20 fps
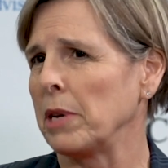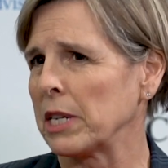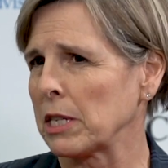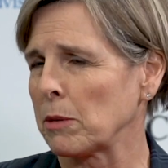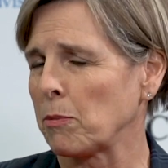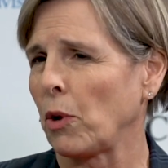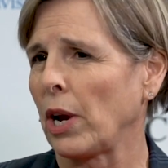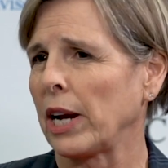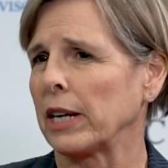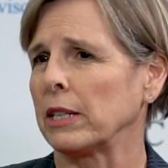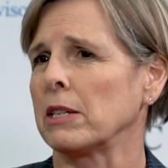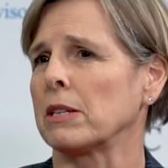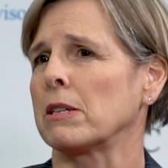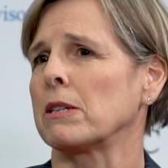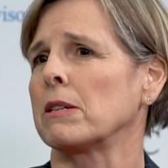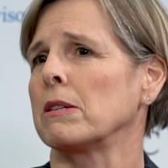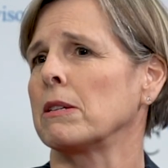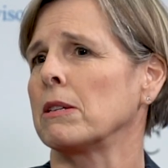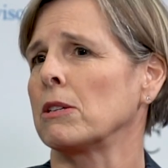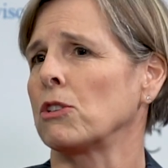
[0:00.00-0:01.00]
best
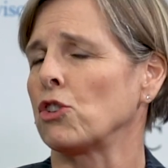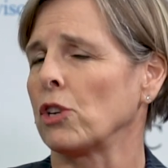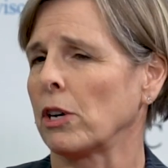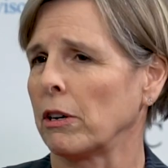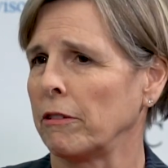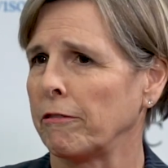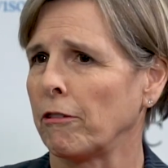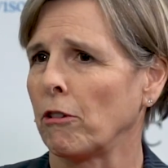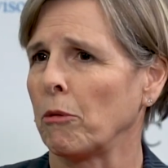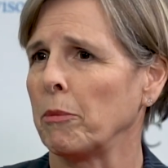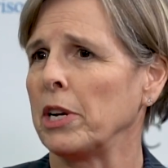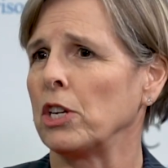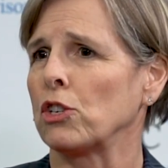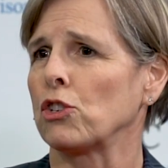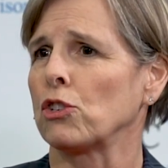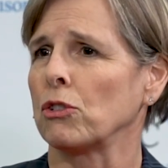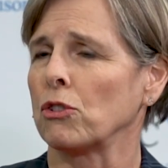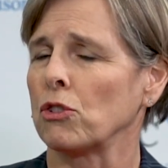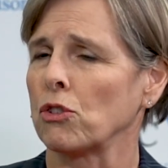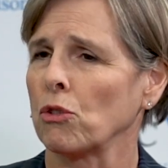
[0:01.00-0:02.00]
practices, share
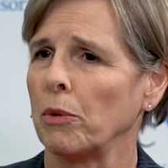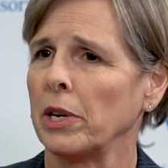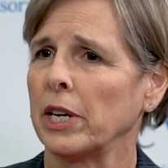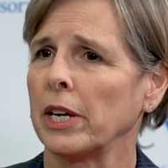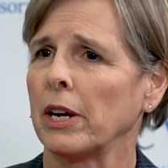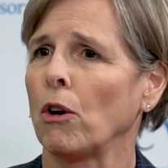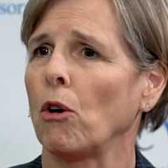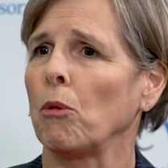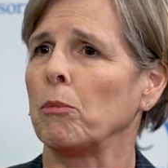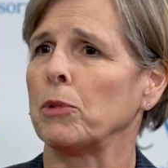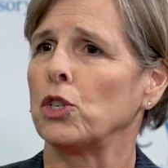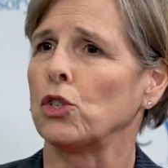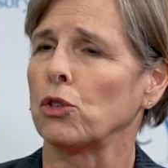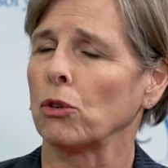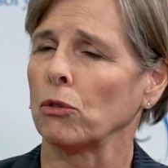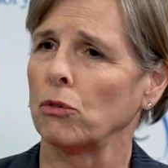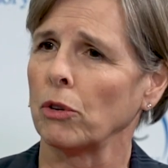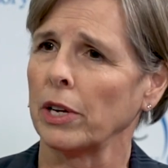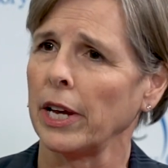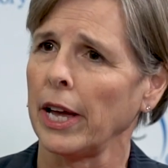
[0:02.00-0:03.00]
information, so we can all
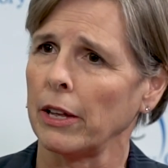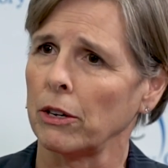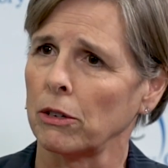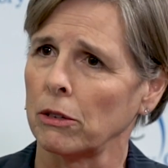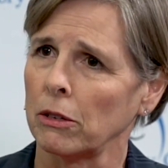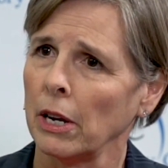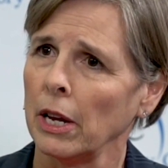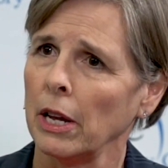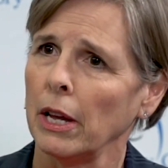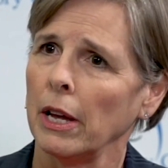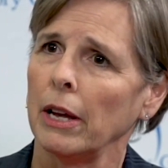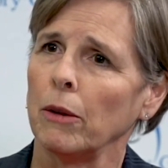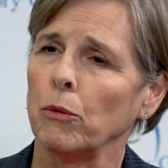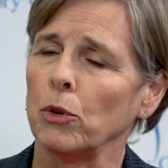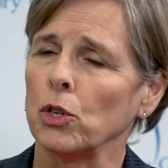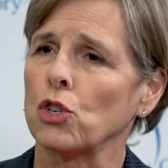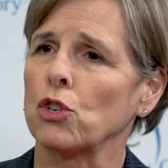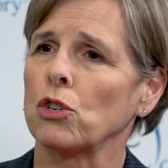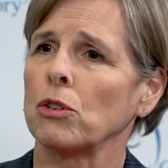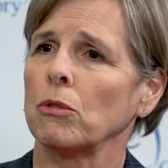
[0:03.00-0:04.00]
mature together,
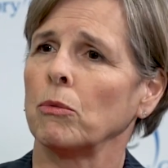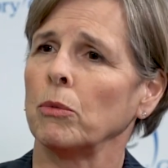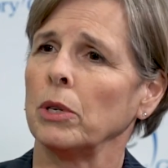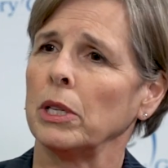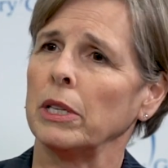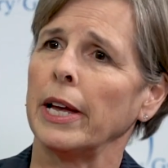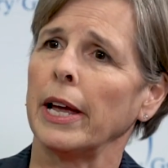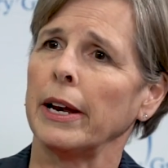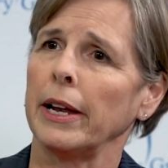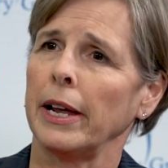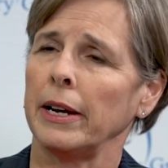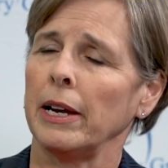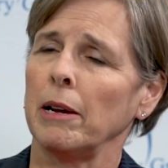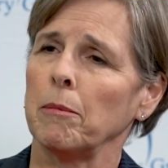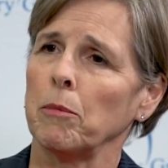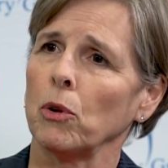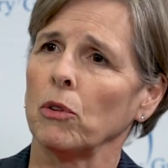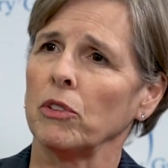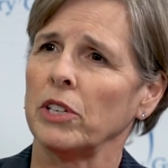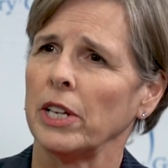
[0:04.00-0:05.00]
which would then
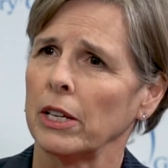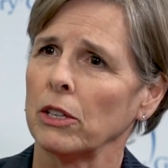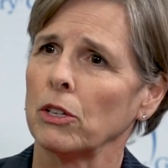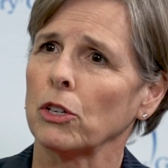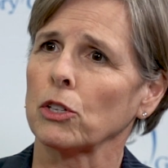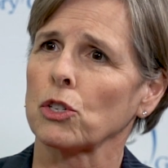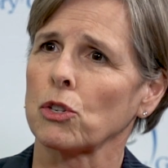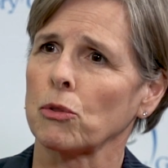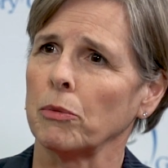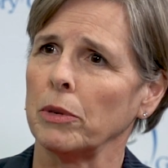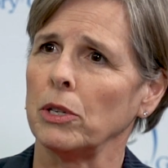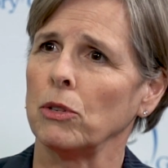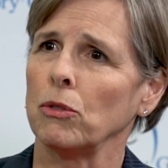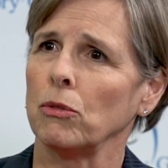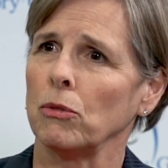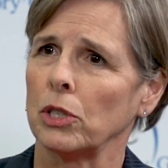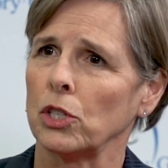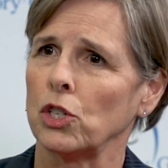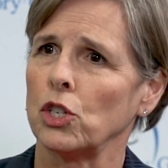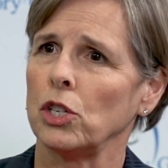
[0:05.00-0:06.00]
enable the industry
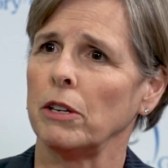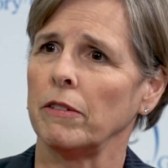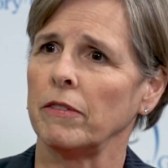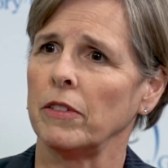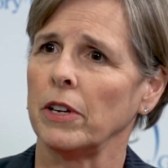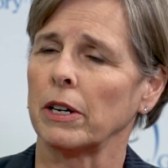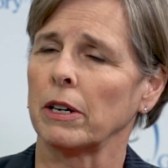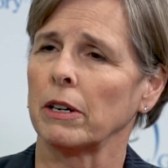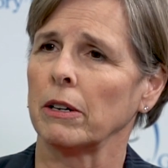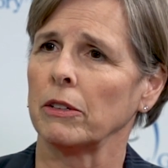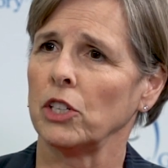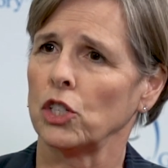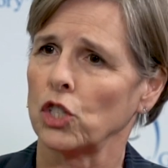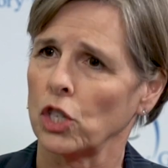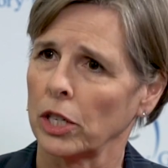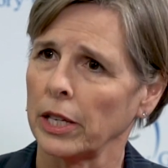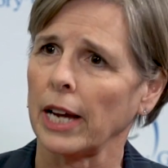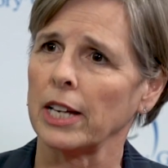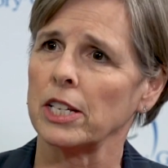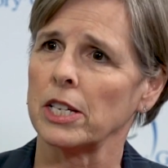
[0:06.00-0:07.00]
to achieve their
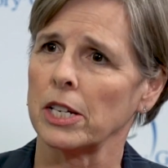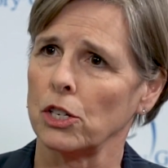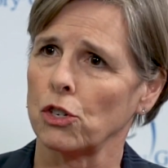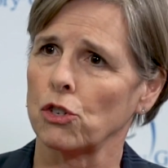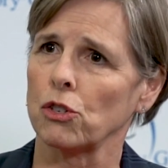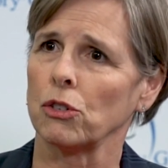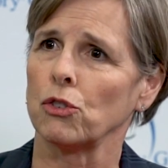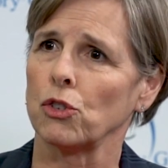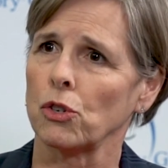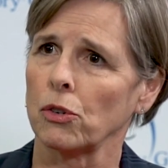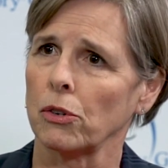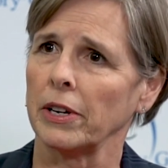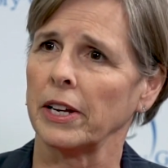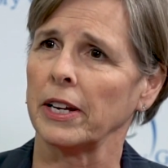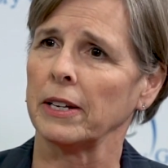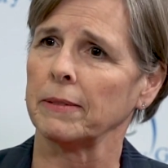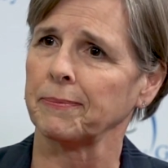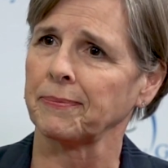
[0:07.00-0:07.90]
digitization journey.